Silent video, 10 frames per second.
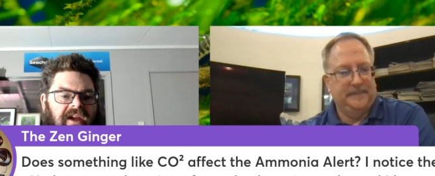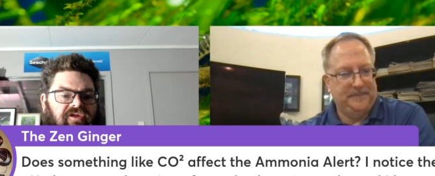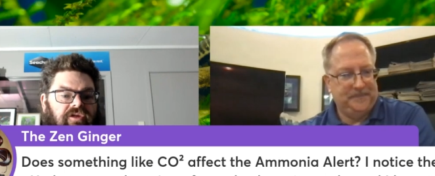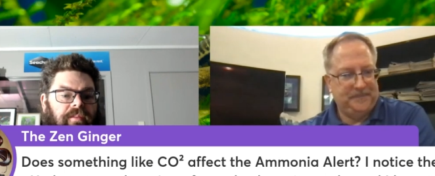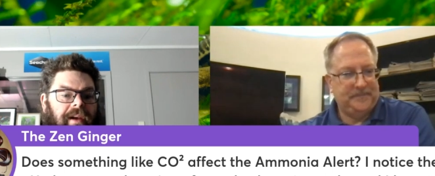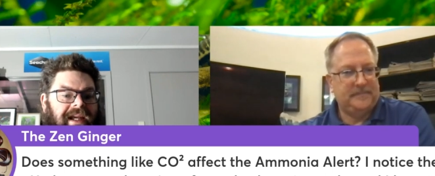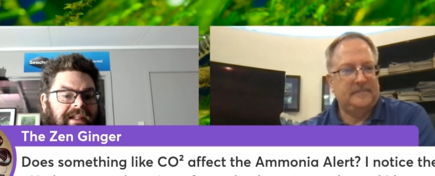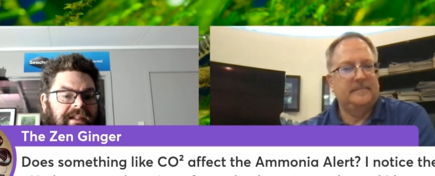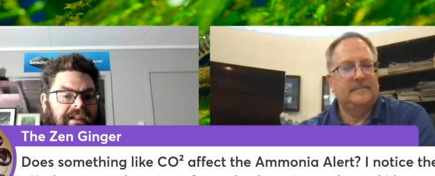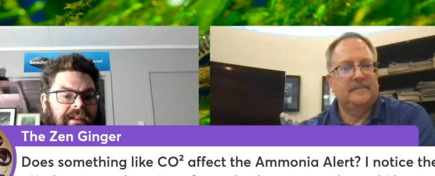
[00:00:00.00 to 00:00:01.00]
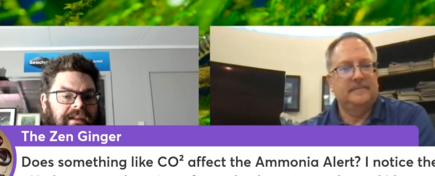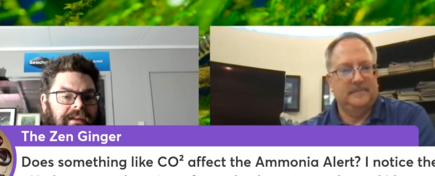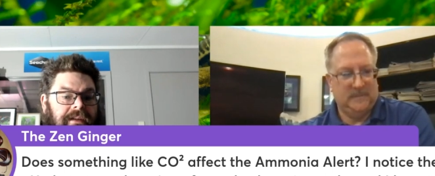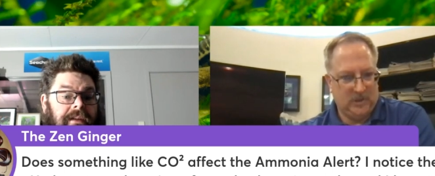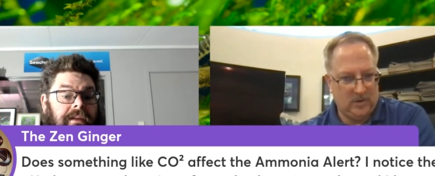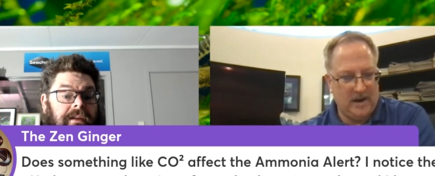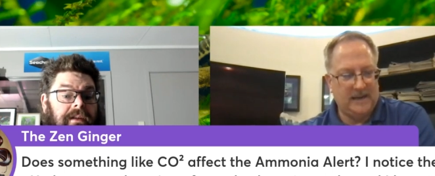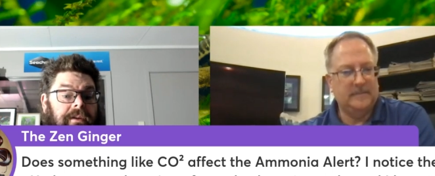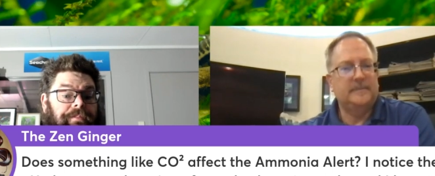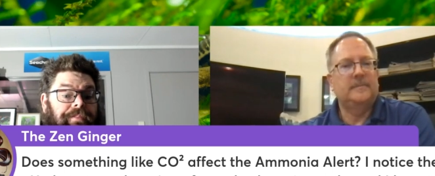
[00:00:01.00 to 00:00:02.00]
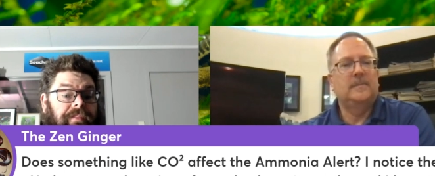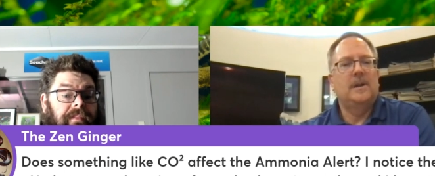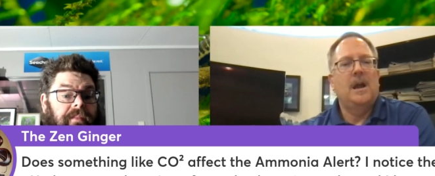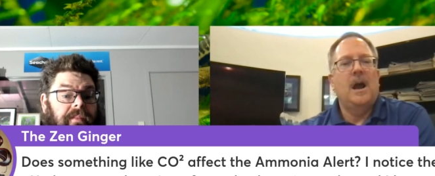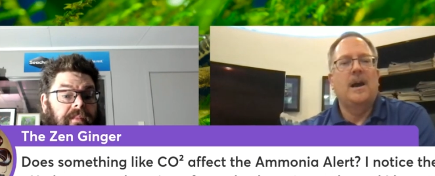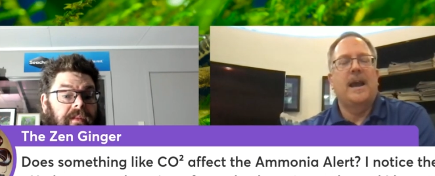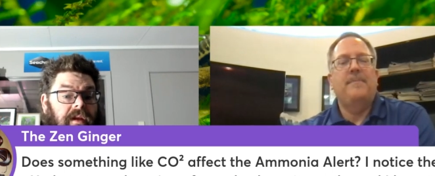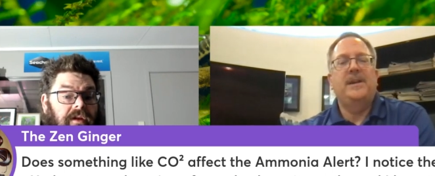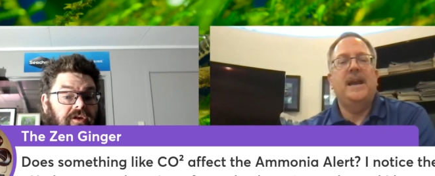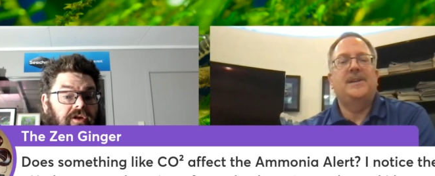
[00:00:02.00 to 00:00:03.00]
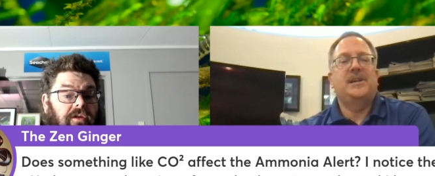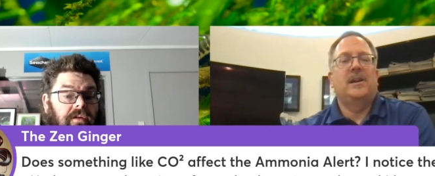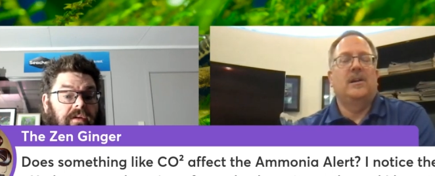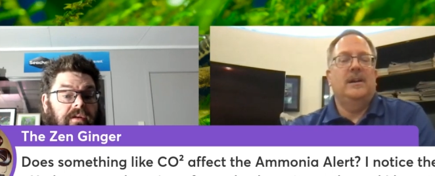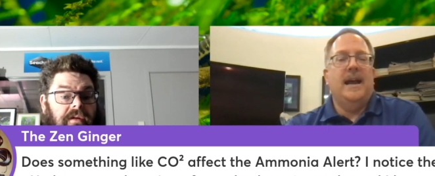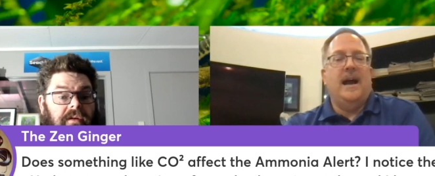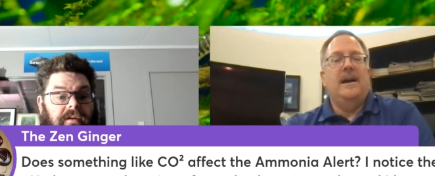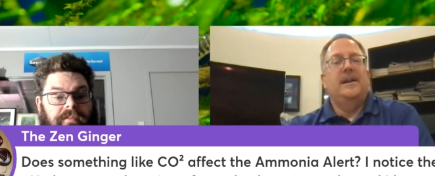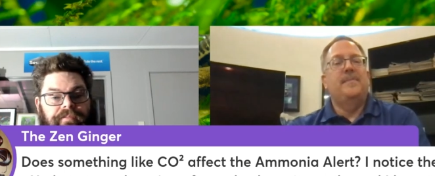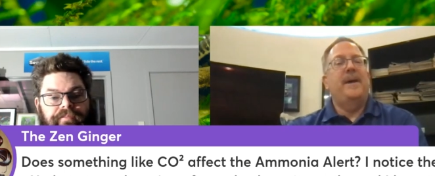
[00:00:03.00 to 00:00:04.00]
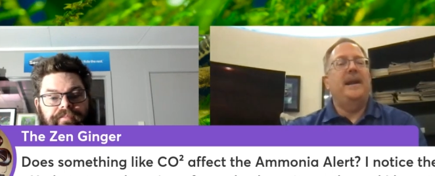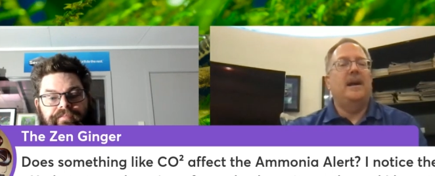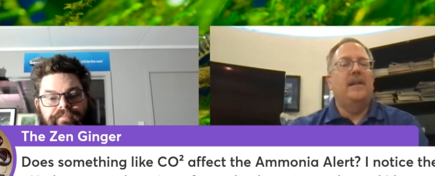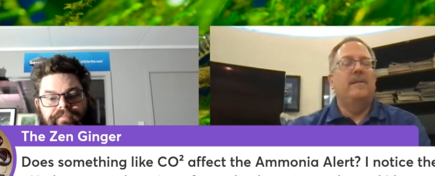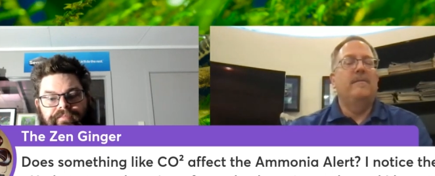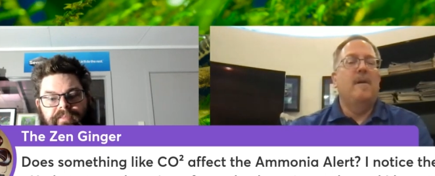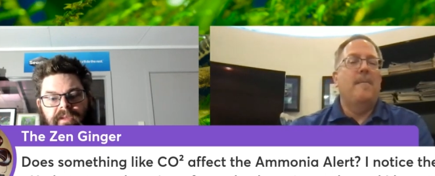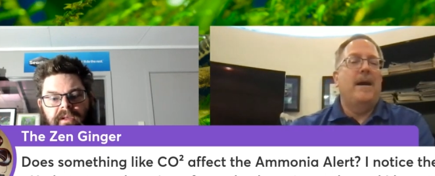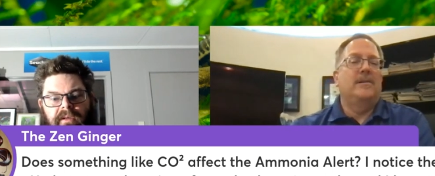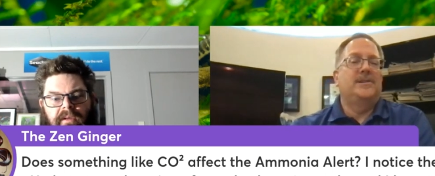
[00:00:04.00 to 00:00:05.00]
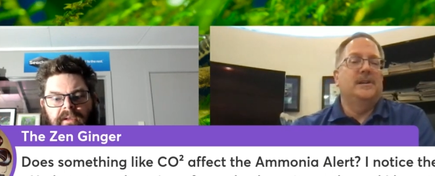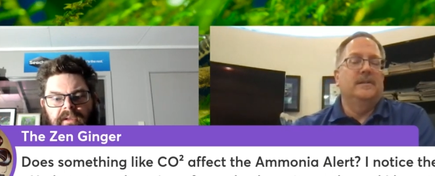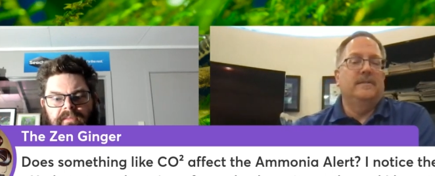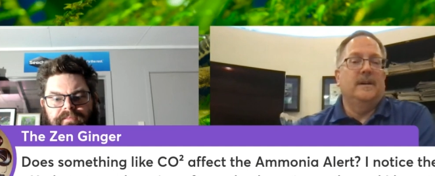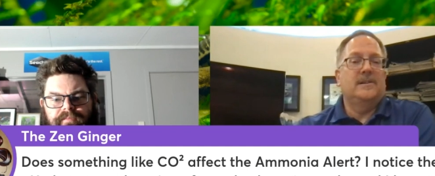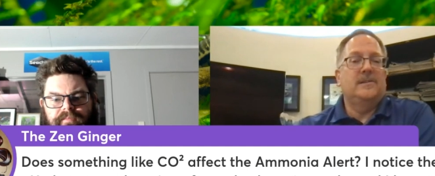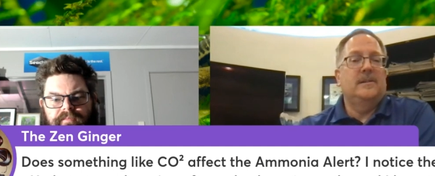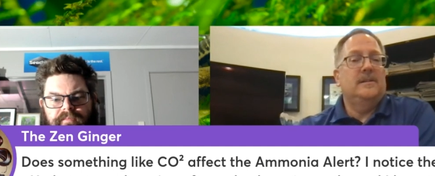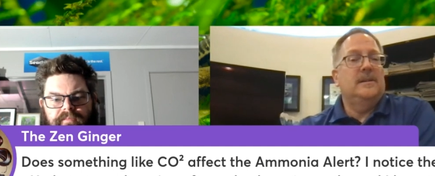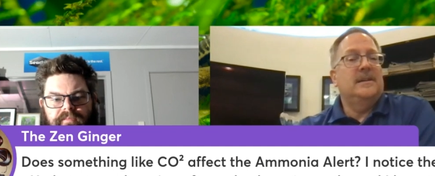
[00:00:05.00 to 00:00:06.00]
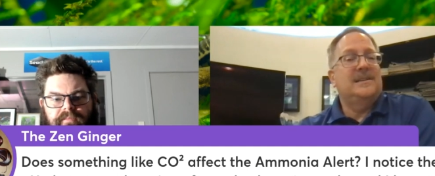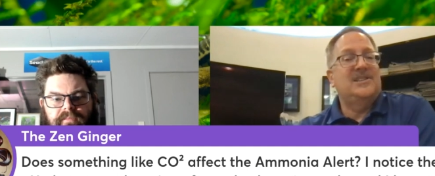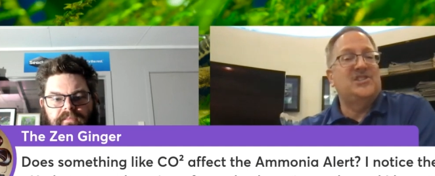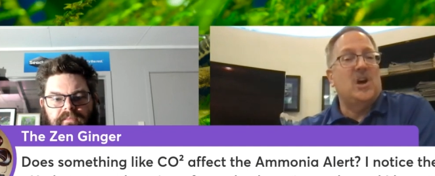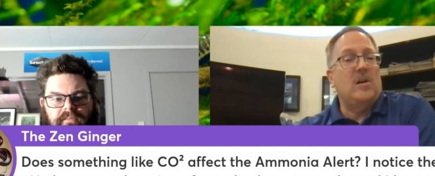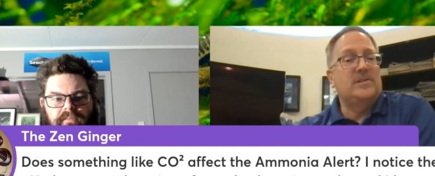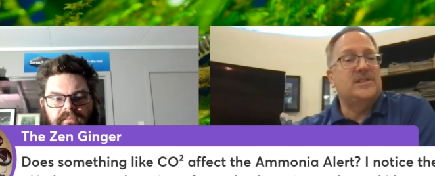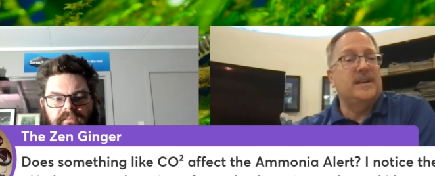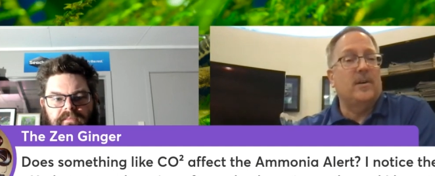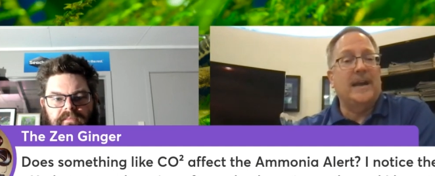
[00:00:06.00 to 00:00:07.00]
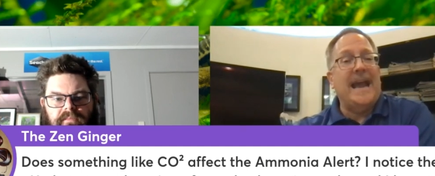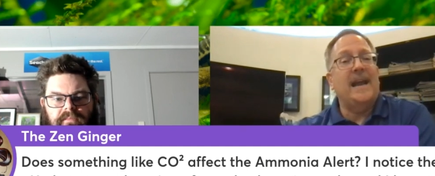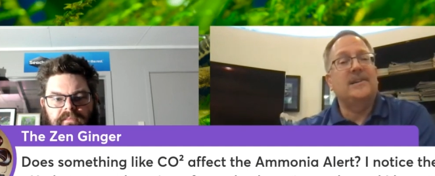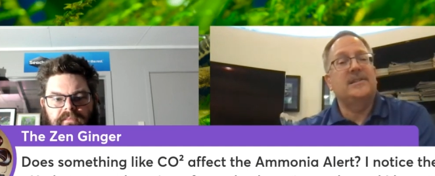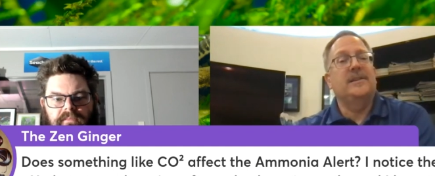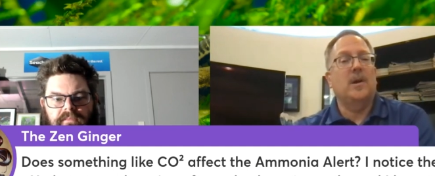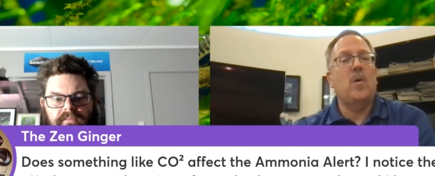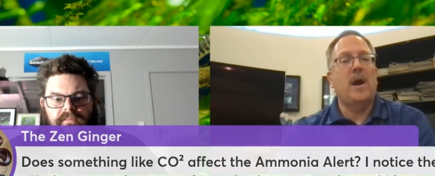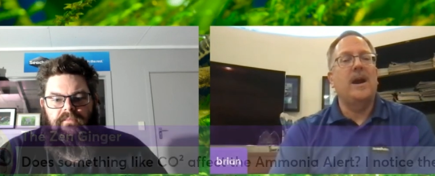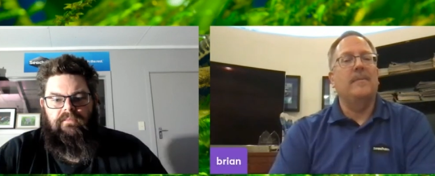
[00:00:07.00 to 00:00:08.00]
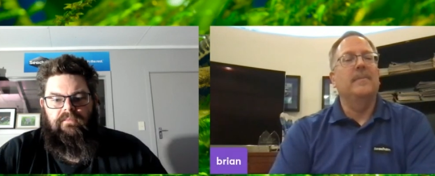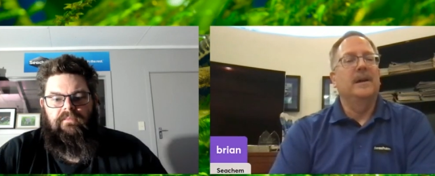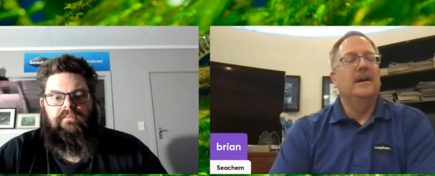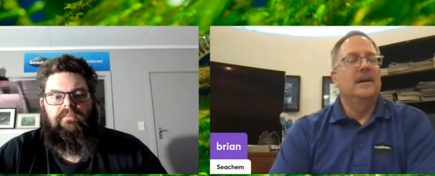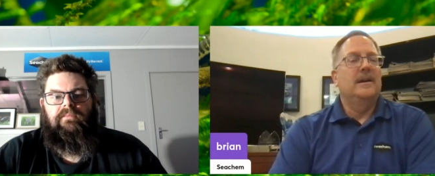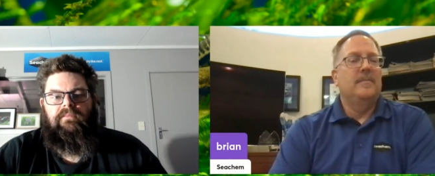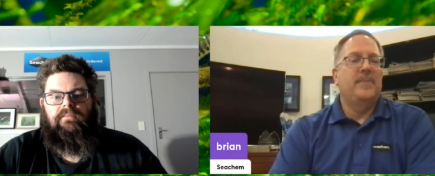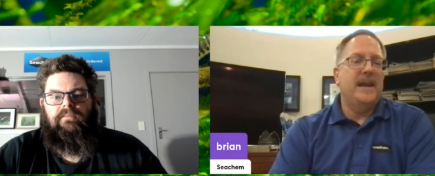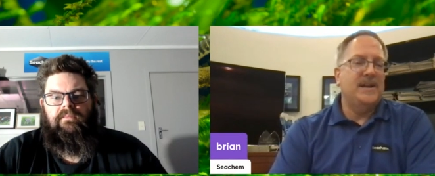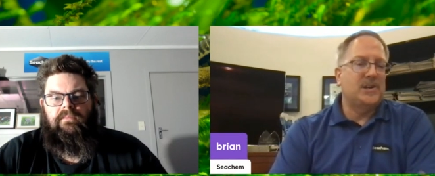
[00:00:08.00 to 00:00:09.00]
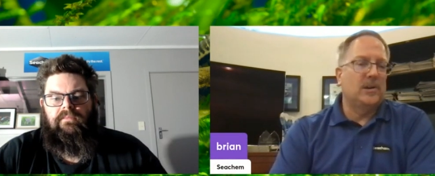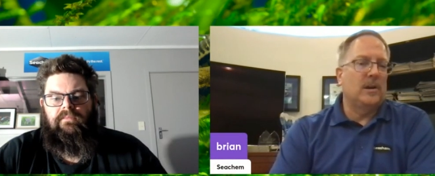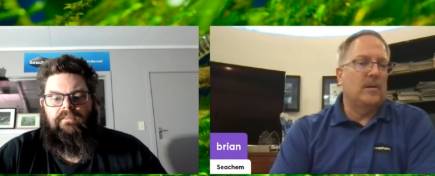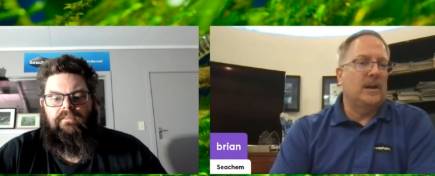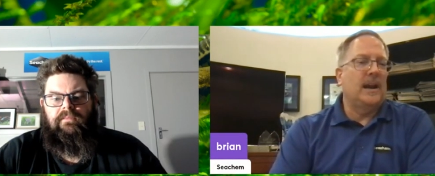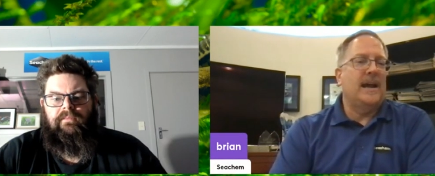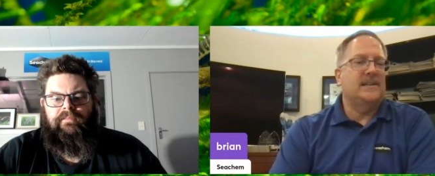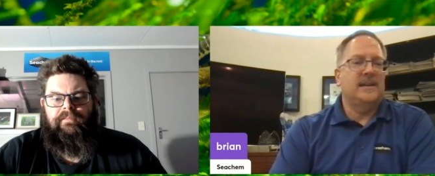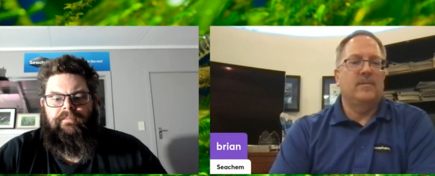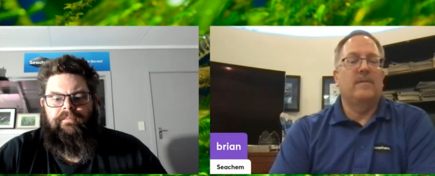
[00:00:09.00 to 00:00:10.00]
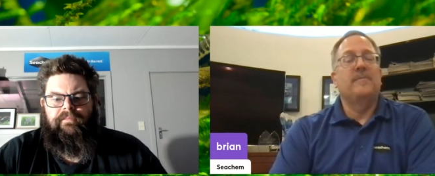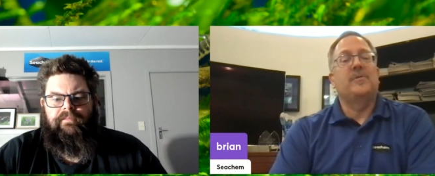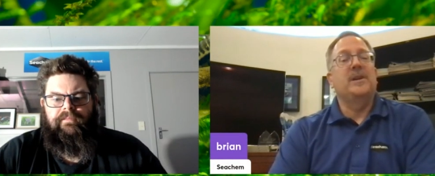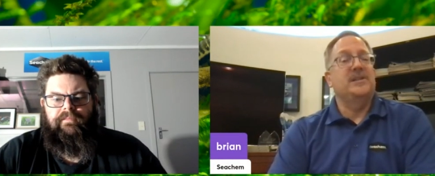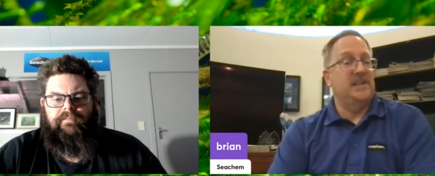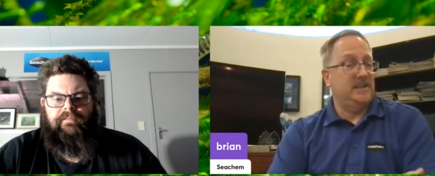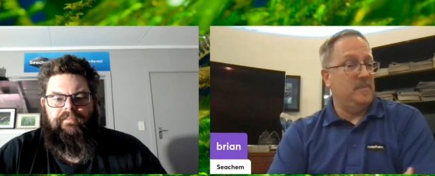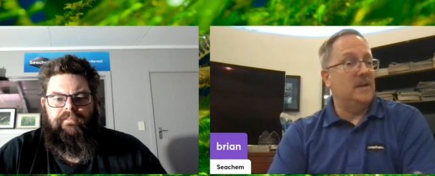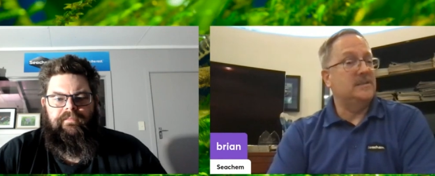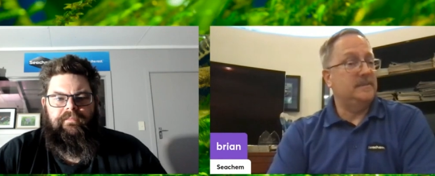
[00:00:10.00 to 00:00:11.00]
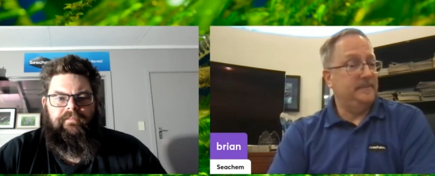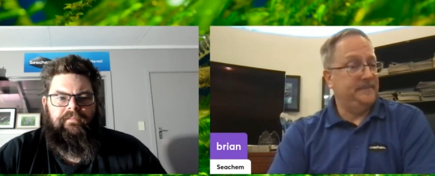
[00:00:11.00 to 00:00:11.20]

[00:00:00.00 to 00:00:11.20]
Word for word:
Speaker 1: has to replace it.
Speaker 2: Correct. Okay, pH alert. Yeah. Depending on the amount of uh, salts and organics in the aquarium, pH alert can last anywhere from three to six months.